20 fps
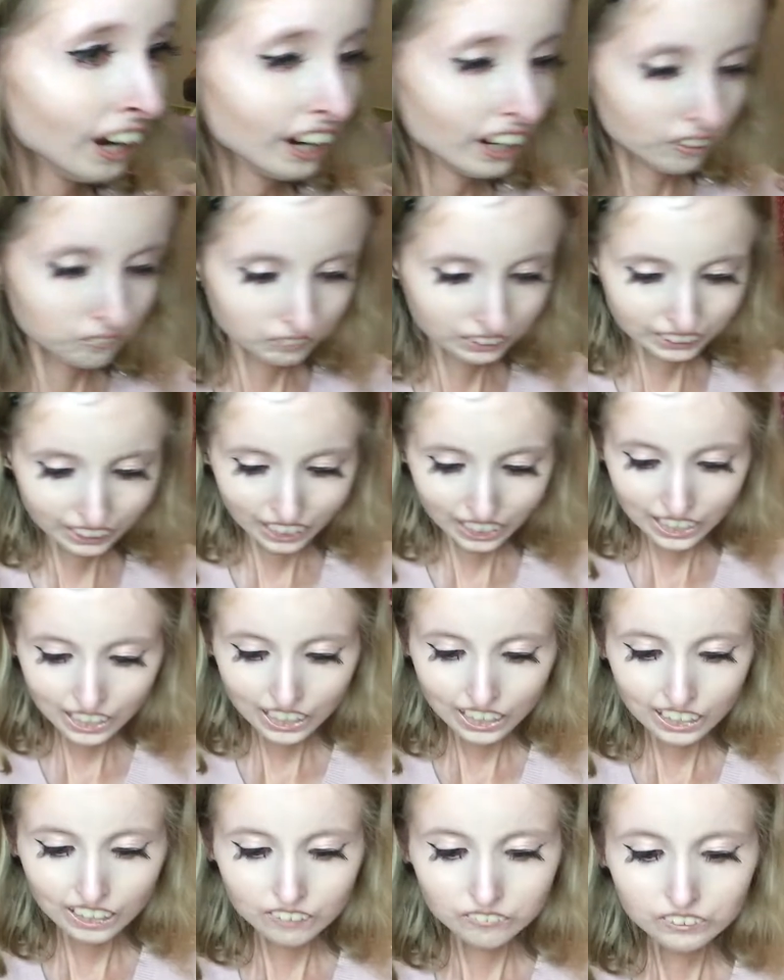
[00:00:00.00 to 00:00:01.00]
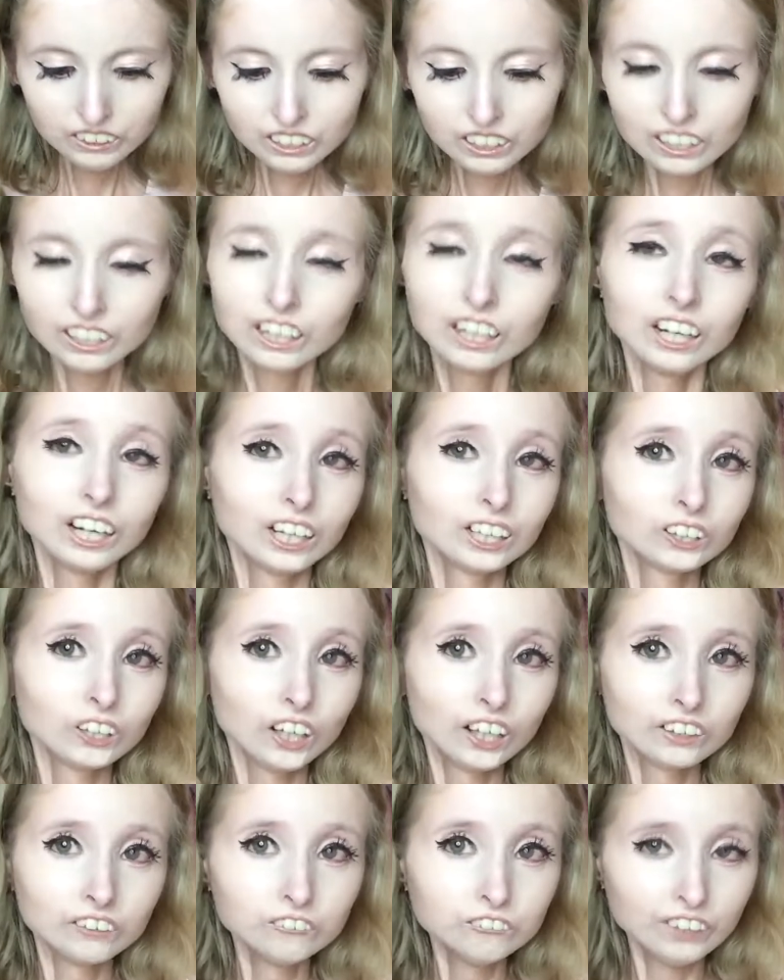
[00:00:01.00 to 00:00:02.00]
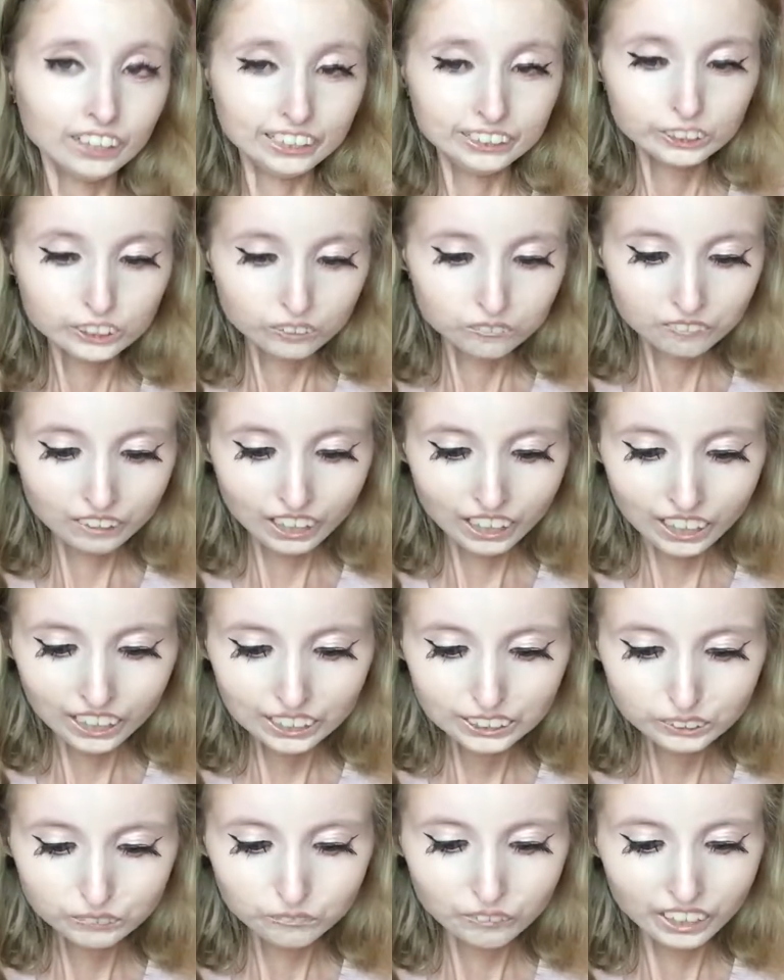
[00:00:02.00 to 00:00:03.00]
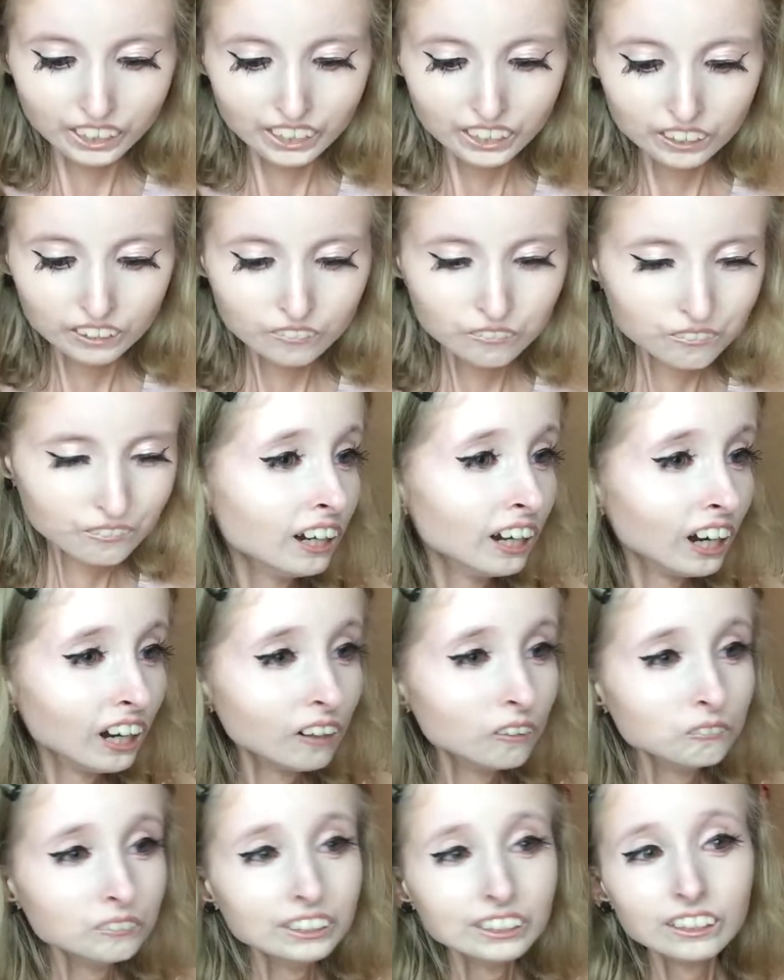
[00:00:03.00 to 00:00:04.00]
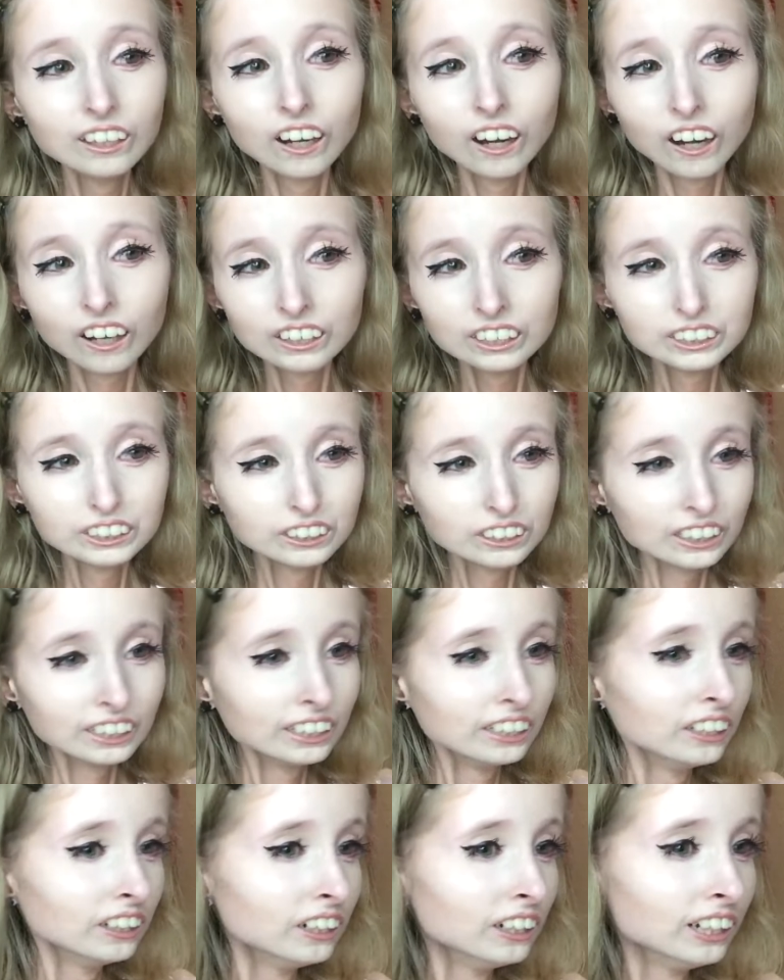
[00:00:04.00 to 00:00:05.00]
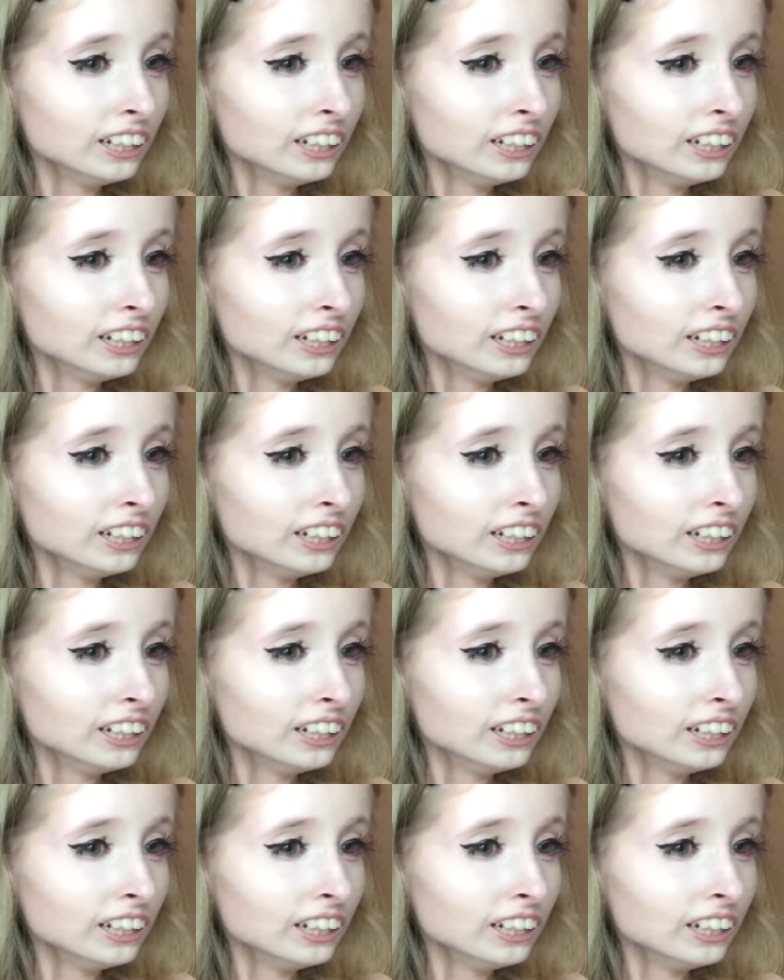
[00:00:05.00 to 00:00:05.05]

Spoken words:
I mean, I have a lot of veins on my eyes, but, I mean, honestly,